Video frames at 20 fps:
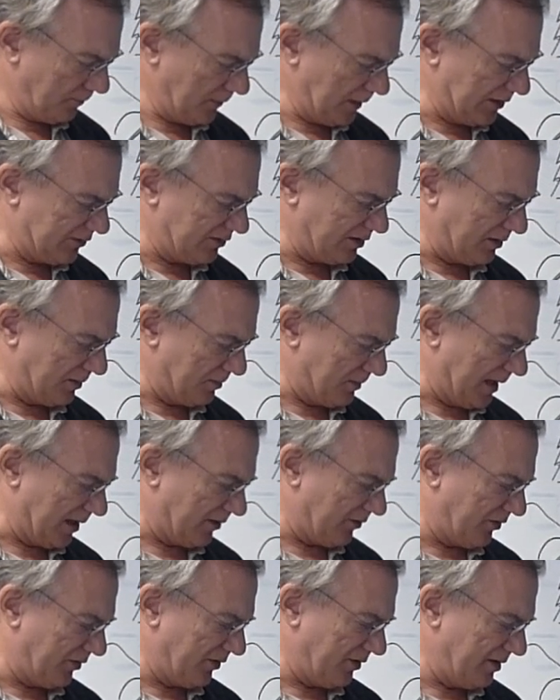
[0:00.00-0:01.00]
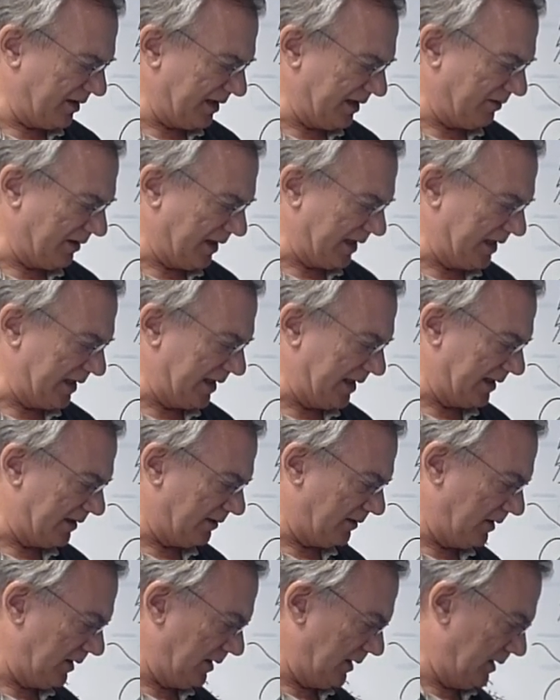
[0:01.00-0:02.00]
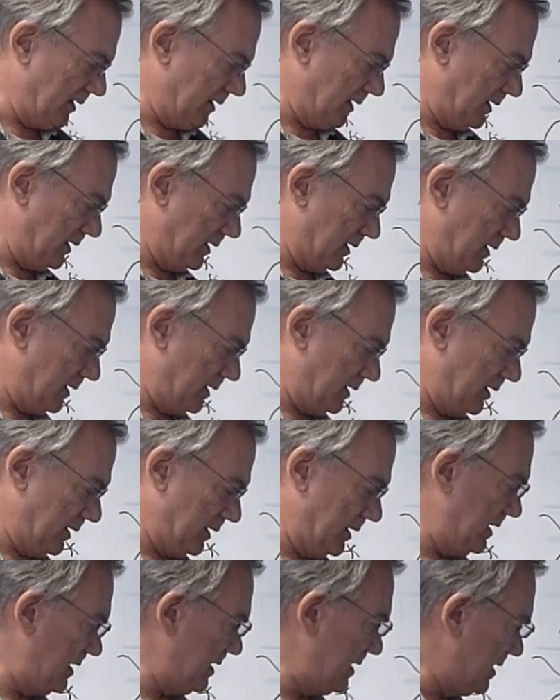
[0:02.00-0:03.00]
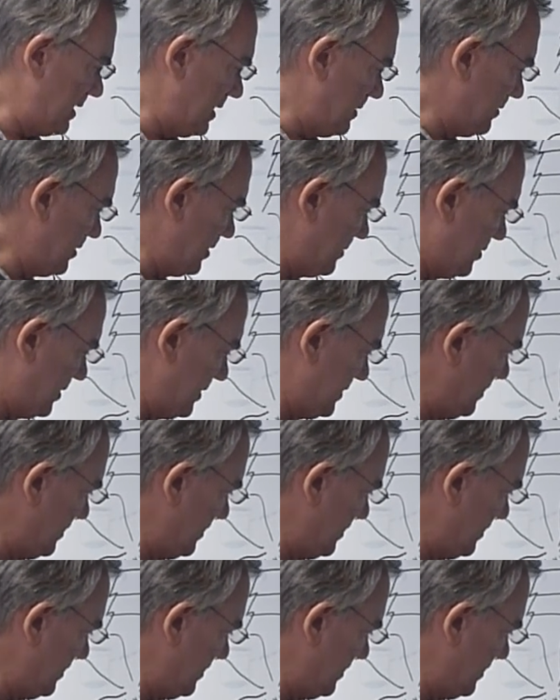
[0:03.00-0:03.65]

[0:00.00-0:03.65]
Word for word: it's about 30 right now. And I'm going to put